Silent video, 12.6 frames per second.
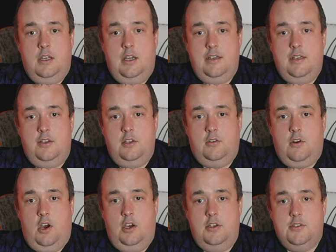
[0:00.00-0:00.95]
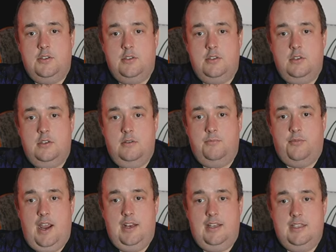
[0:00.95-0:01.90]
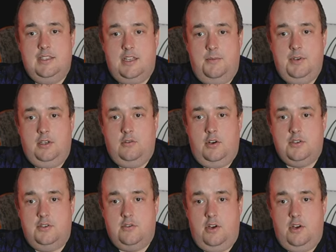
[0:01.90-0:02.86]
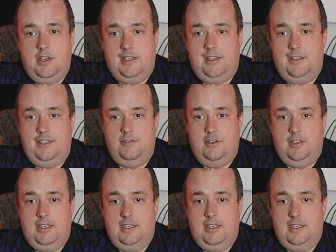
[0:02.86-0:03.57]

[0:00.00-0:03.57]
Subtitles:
And then the cross. Bradley's coming across to try and clear it.